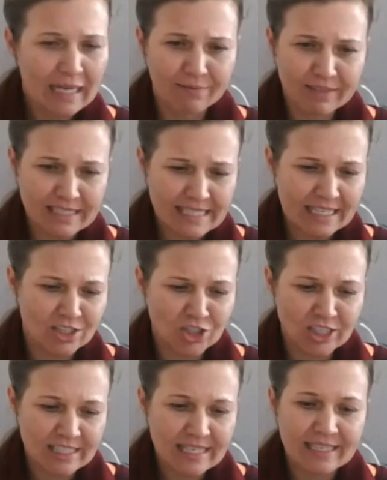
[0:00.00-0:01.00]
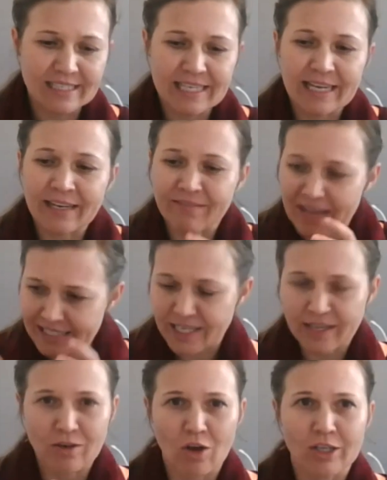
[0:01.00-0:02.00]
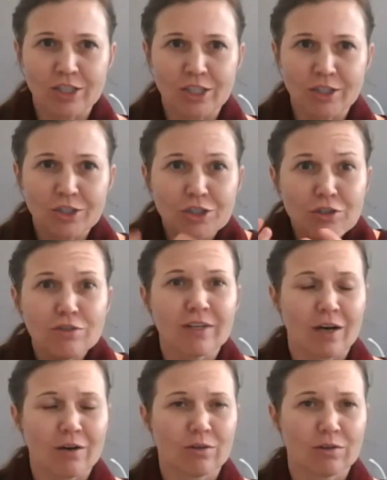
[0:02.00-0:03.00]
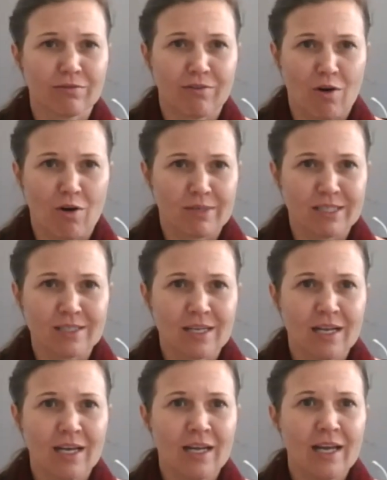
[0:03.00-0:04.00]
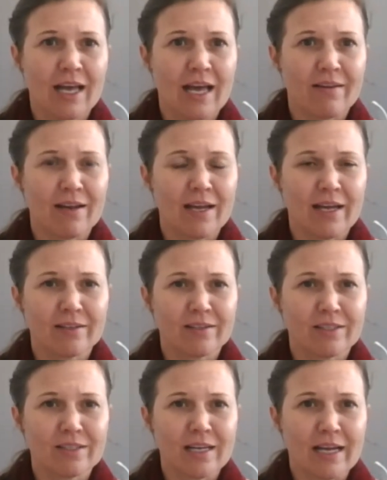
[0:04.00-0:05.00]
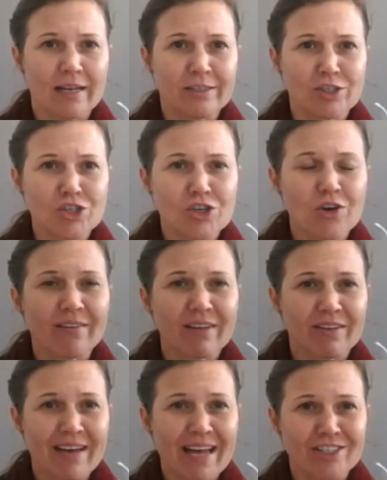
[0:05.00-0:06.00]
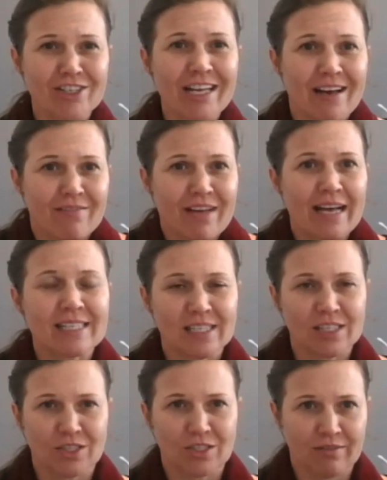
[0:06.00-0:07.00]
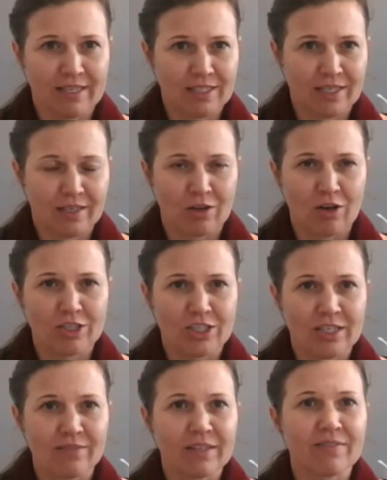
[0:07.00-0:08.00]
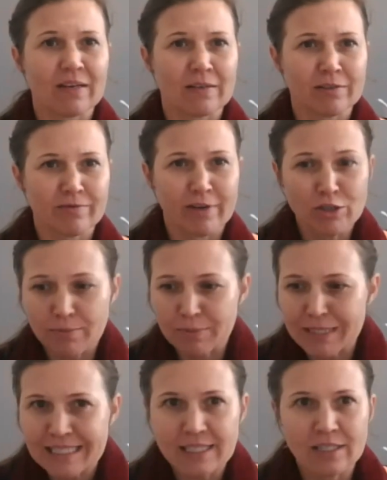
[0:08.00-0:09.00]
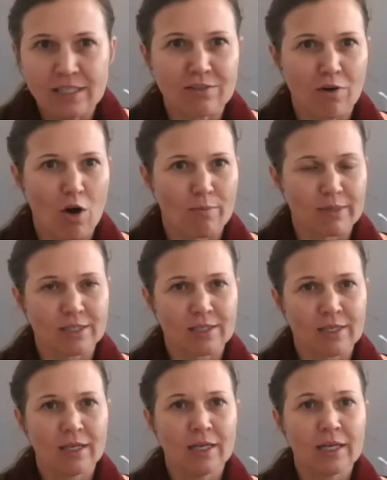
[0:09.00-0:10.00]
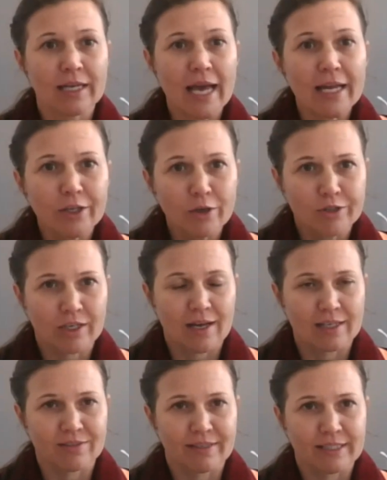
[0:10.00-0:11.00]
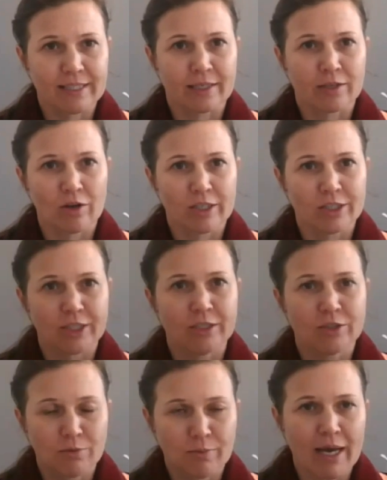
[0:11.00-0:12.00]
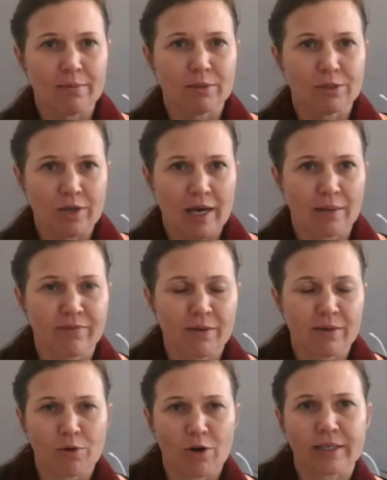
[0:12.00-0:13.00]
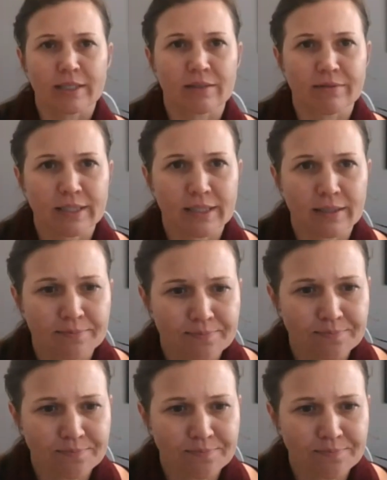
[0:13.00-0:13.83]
the discussion just said, is getting that technology to the local farmers and ensuring that they actually have access to that technology and that those subsistence farmers can utilize that technology to be able to help their productivity.